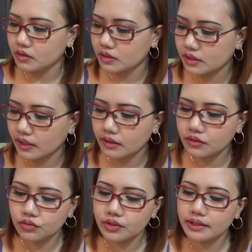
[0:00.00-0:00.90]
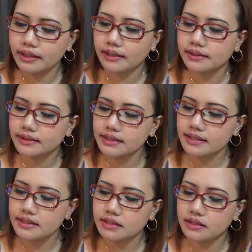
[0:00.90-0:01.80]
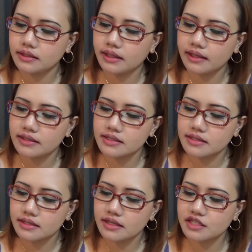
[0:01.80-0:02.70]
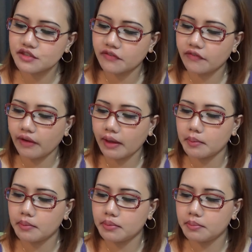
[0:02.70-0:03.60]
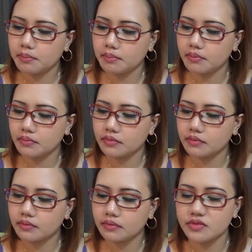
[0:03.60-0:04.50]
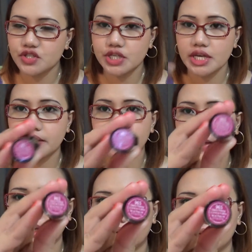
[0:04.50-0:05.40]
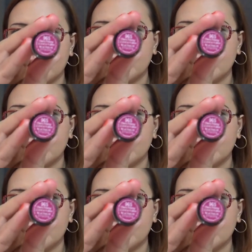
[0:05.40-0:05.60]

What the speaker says: second to the last is T965 Cherry Picking.